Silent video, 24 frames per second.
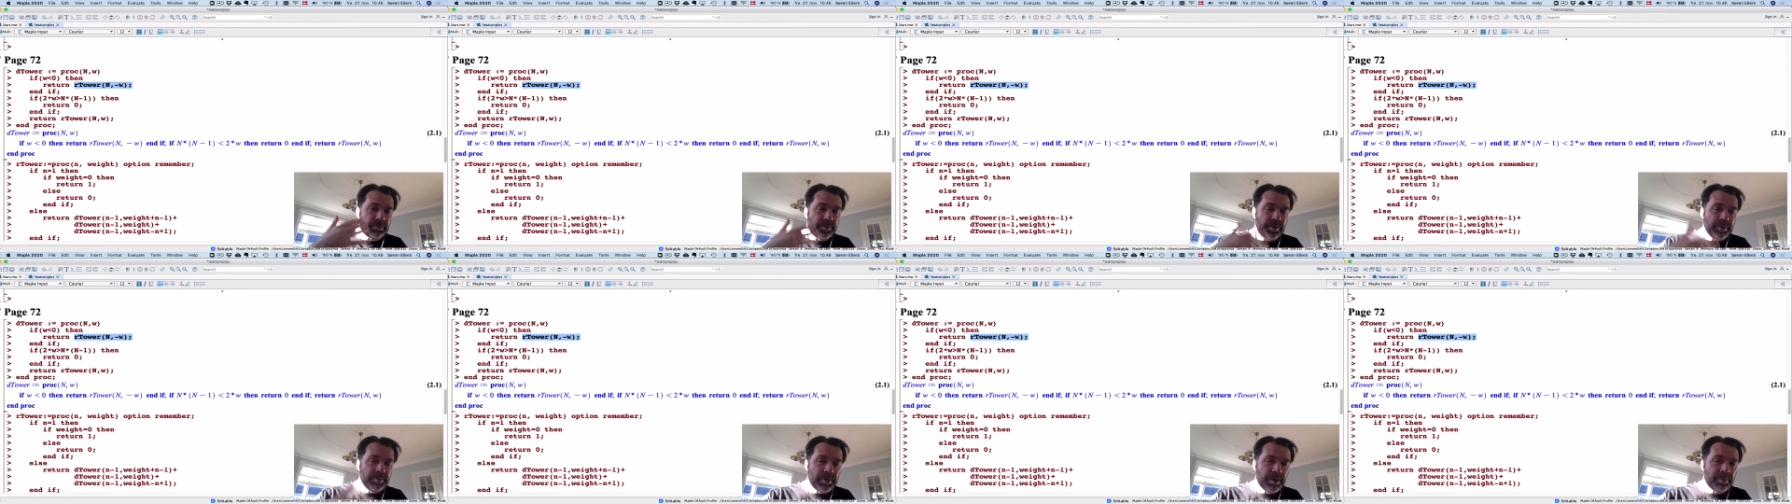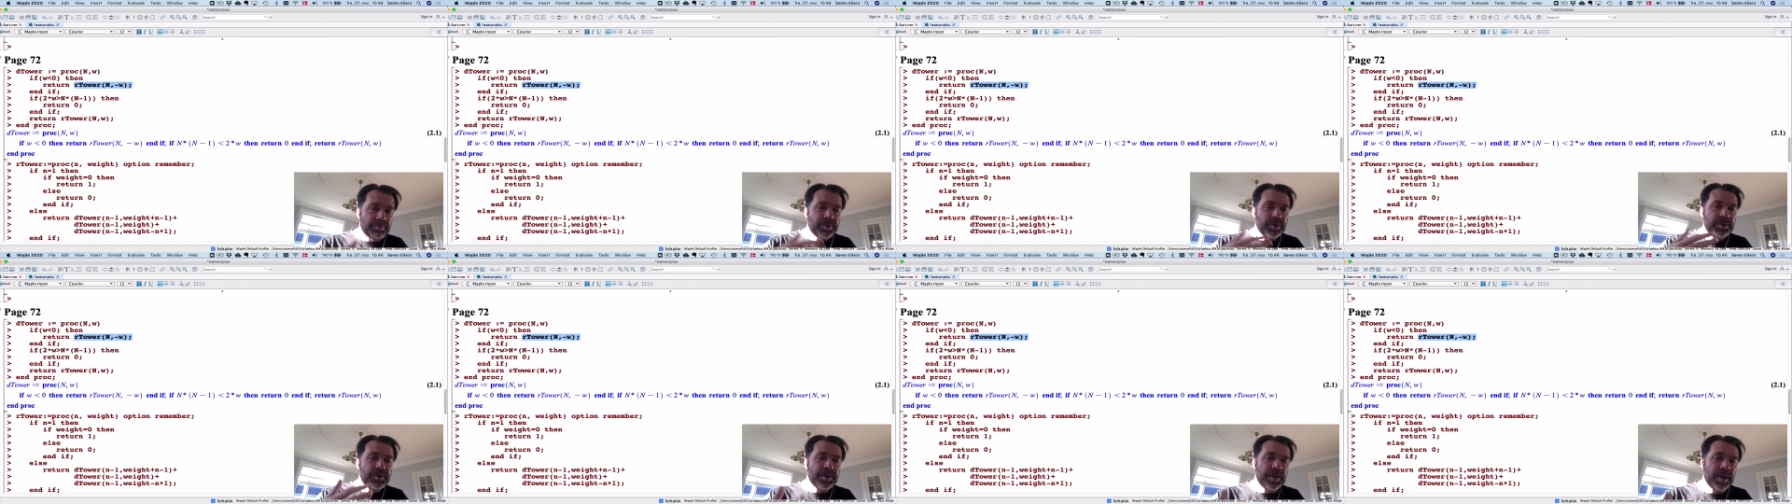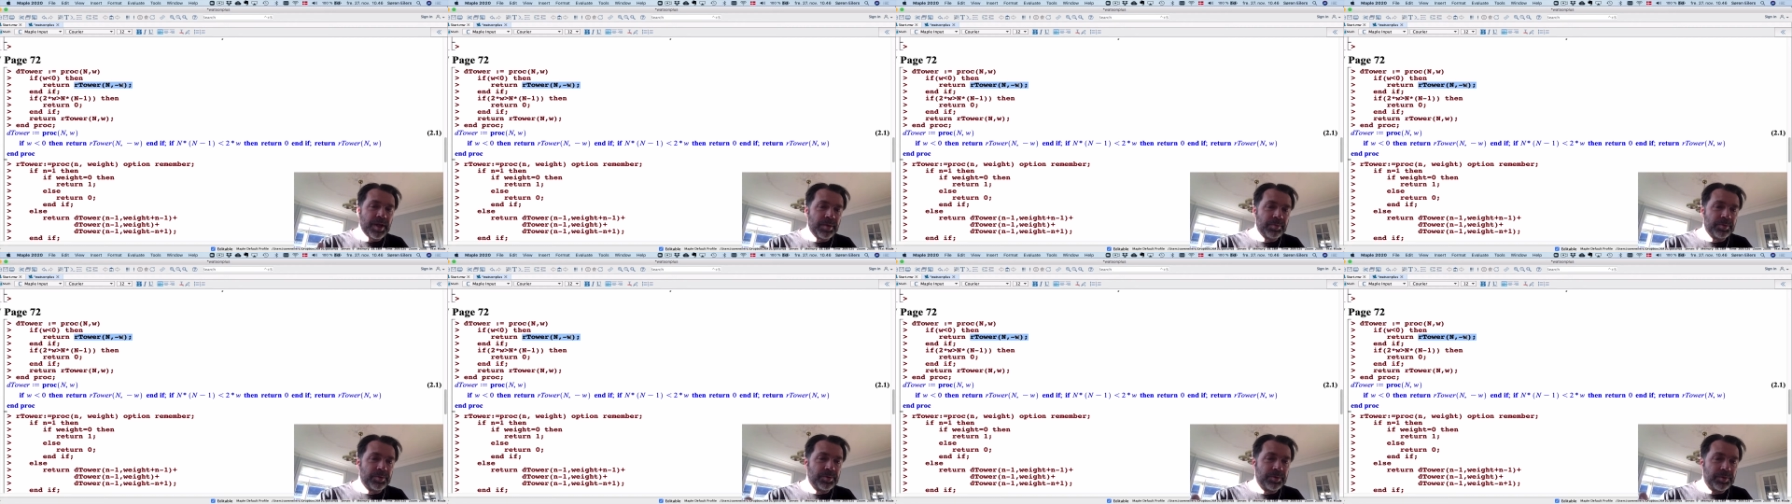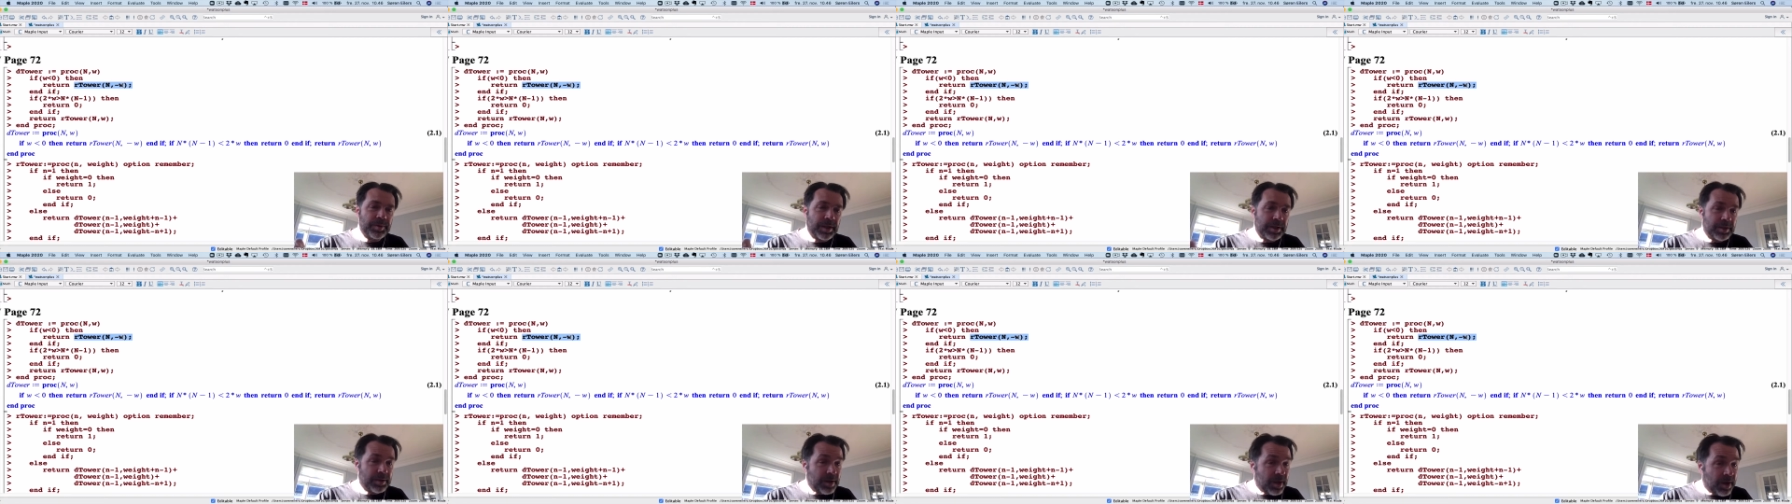remember table
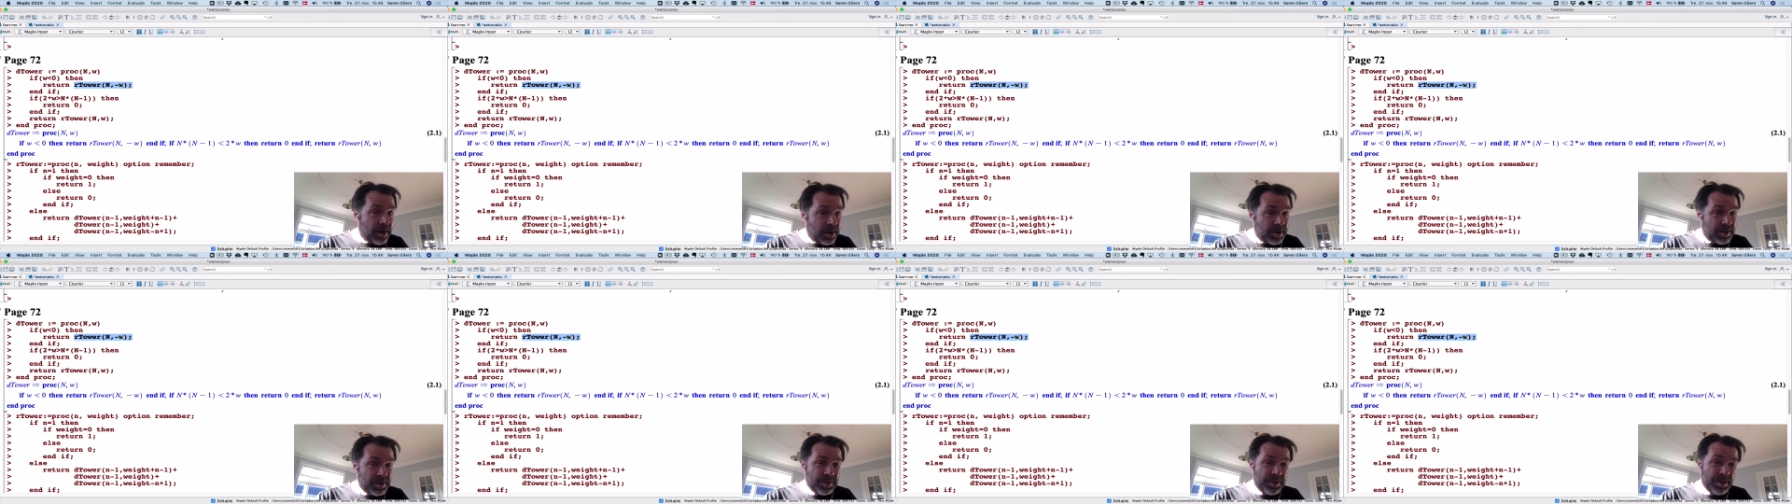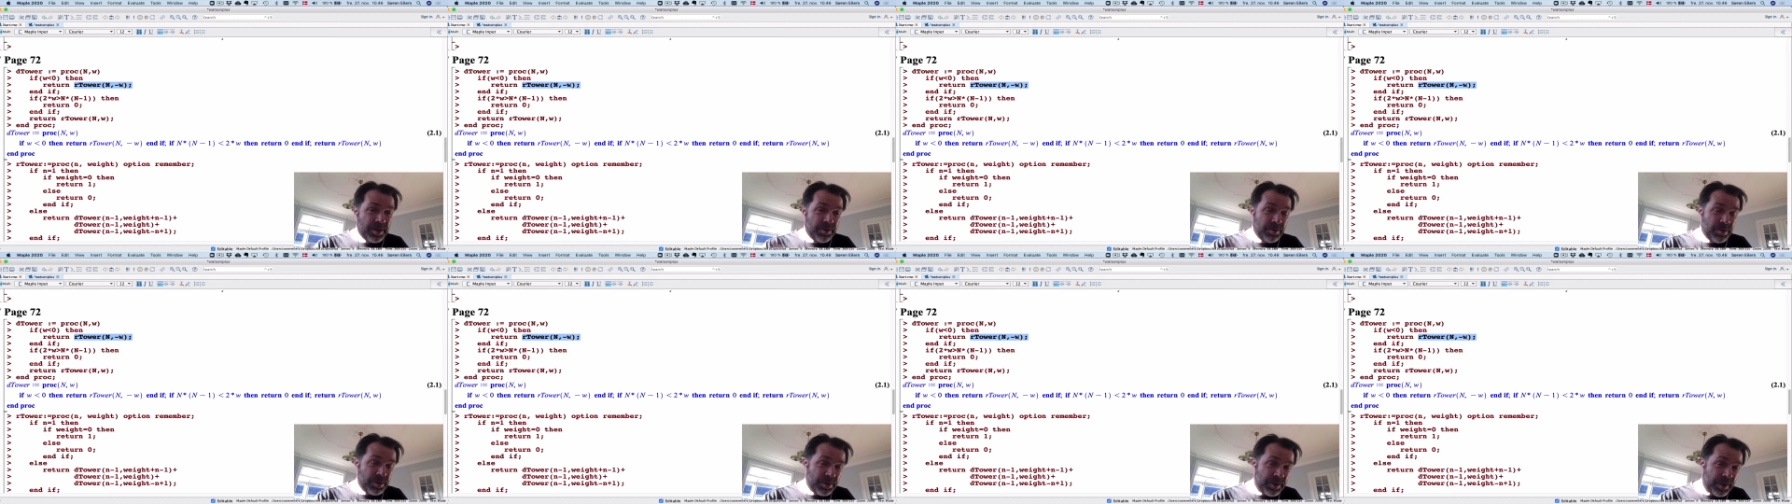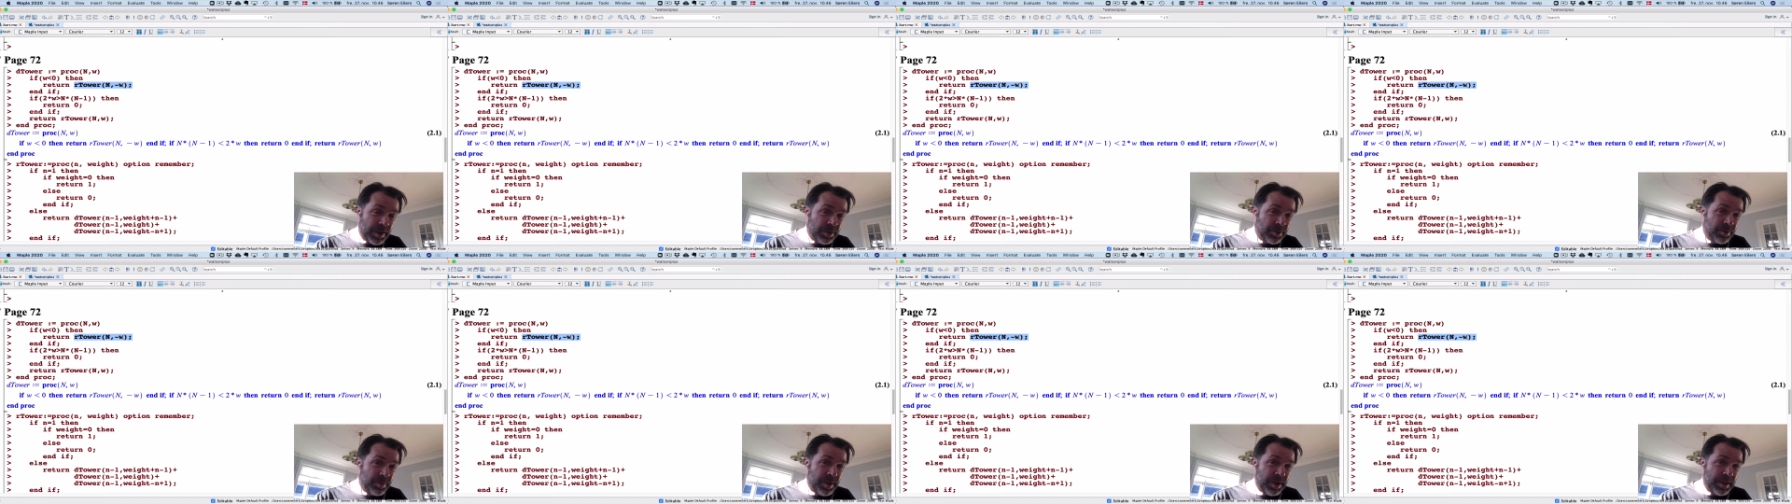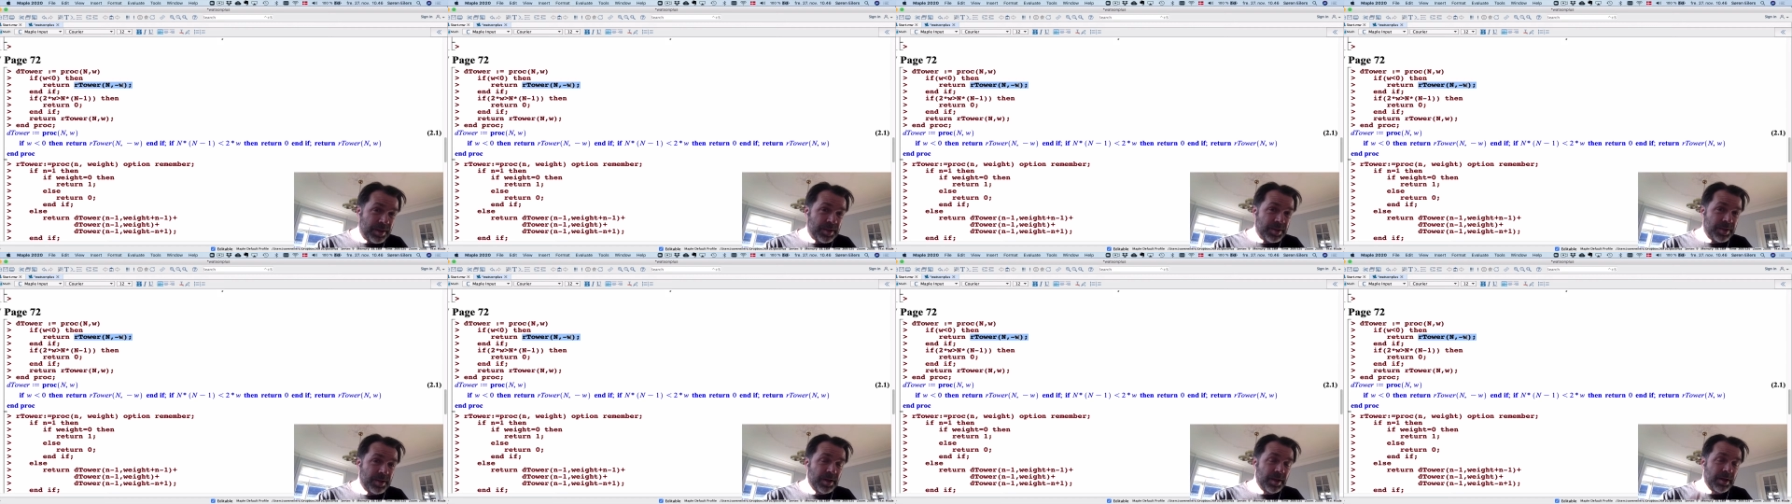that R tower
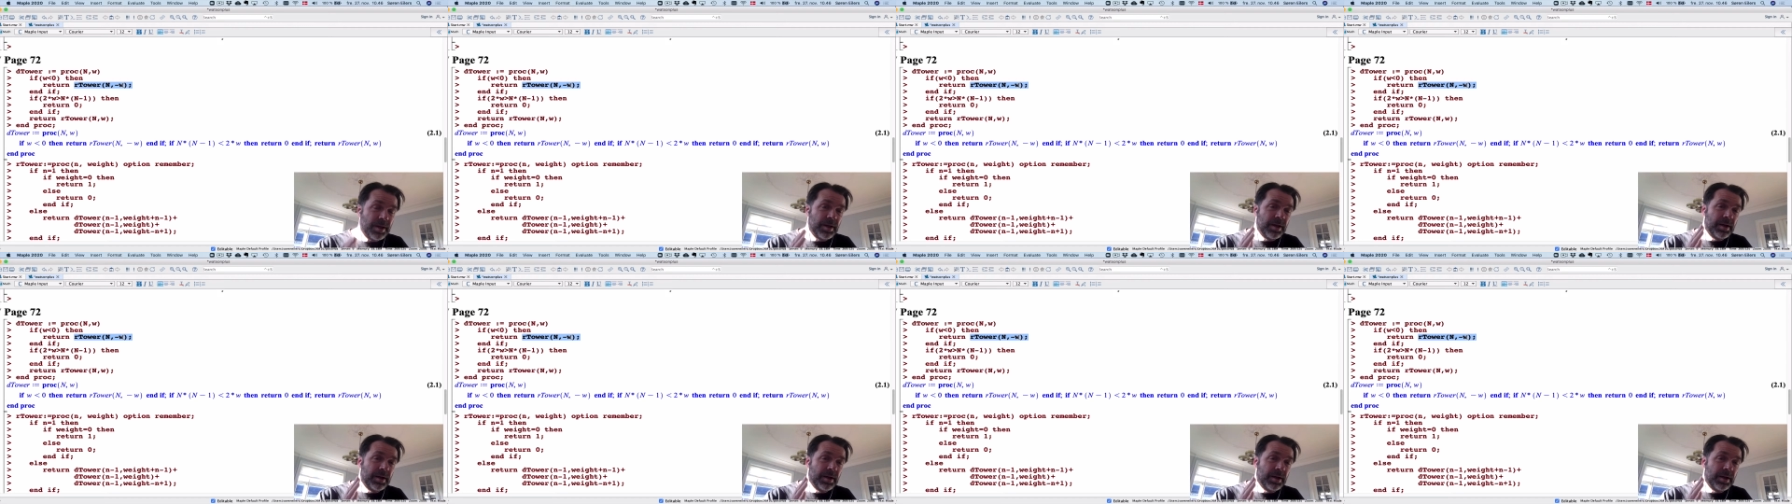generates